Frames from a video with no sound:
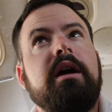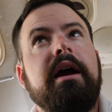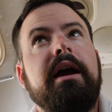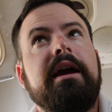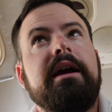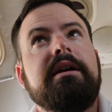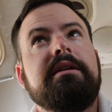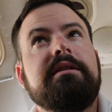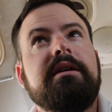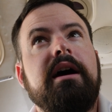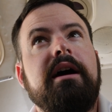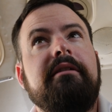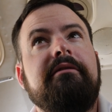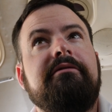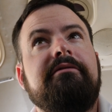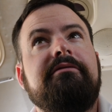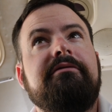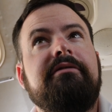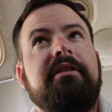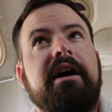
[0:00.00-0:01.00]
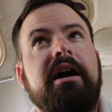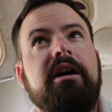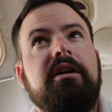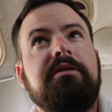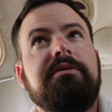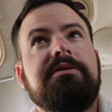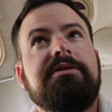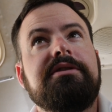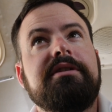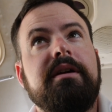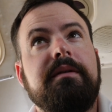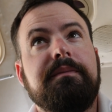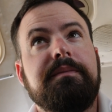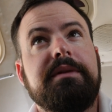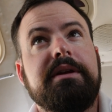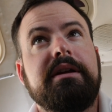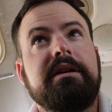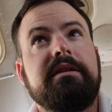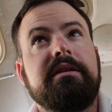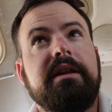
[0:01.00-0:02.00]
and I found
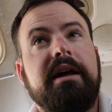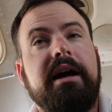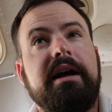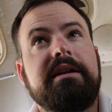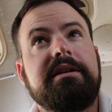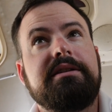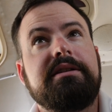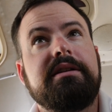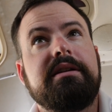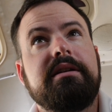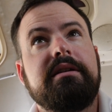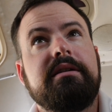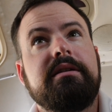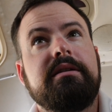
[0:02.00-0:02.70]
something that